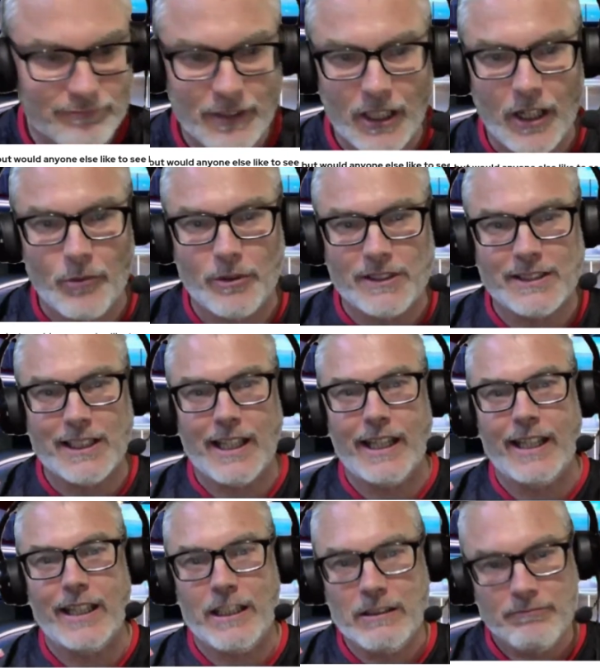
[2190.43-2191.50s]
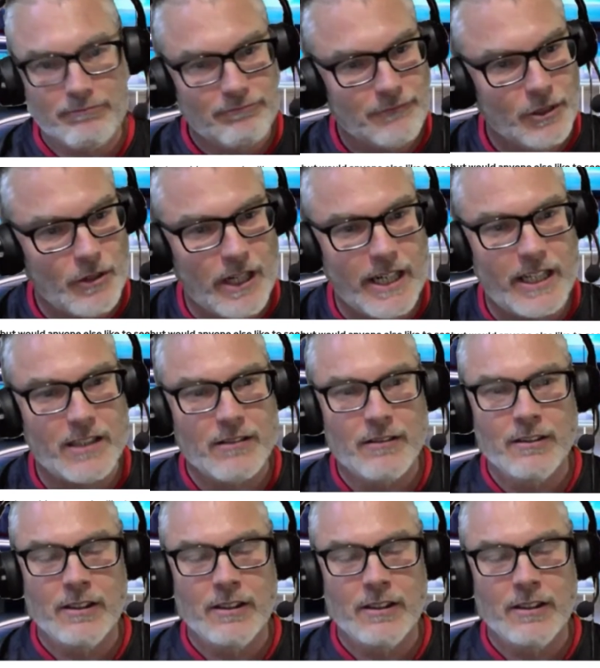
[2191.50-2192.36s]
I would say, Craig,